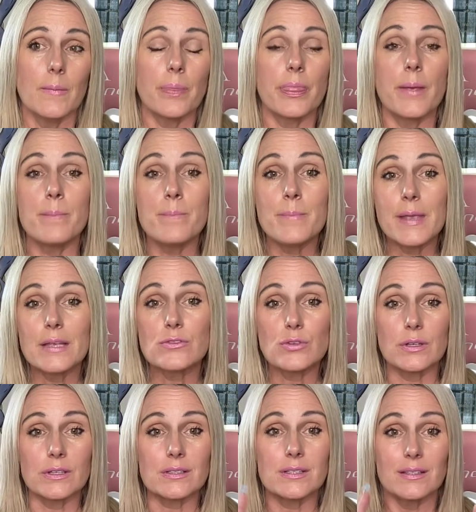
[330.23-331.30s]
The
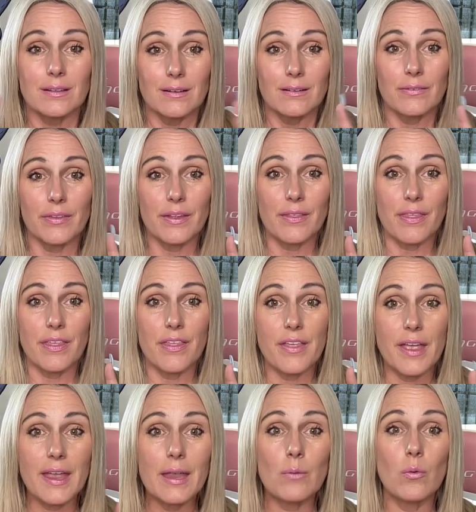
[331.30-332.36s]
matrix that
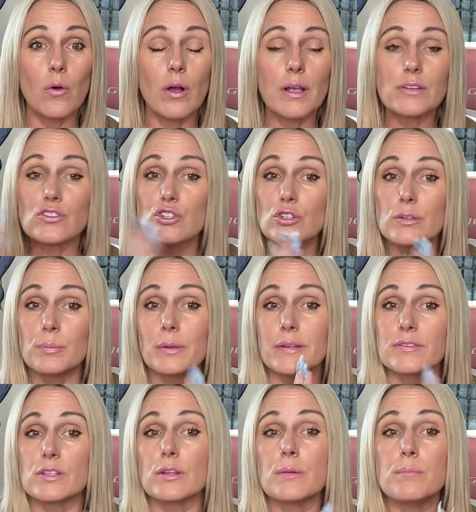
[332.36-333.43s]
they want you to believe.
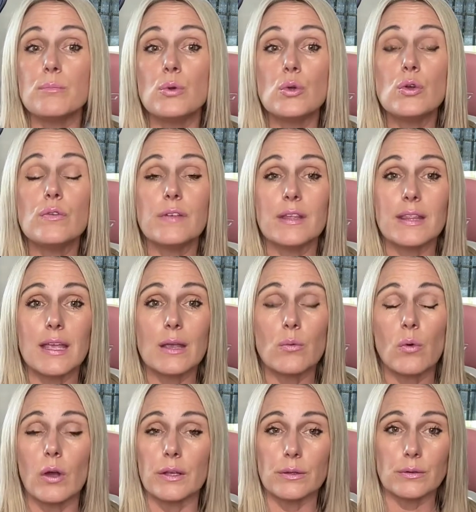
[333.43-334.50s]
So the movie they
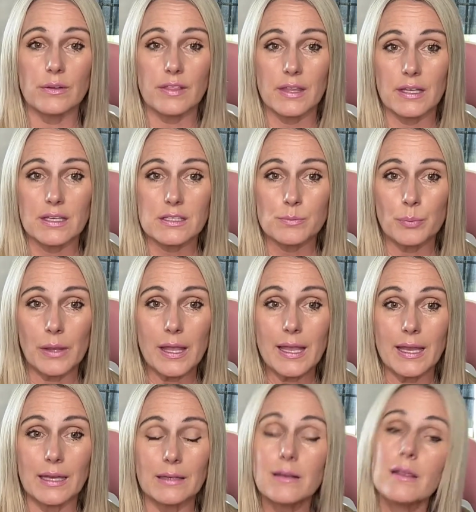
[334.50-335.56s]
want you to think is
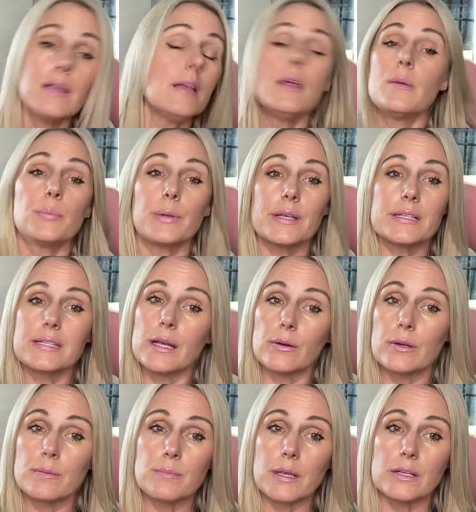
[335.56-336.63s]
playing plays out
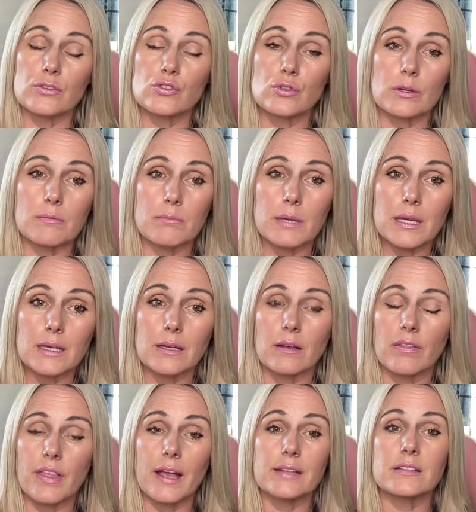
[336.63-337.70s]
in mainstream media.
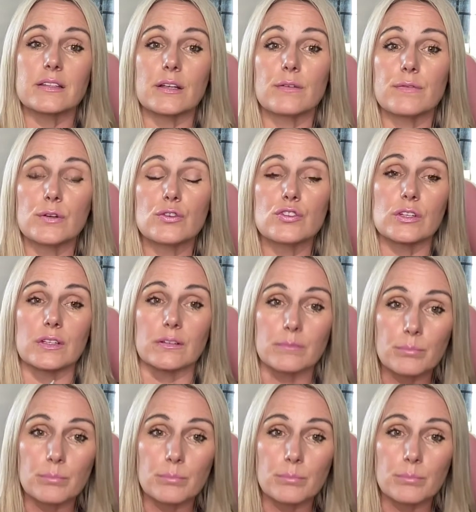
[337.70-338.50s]
That's their version.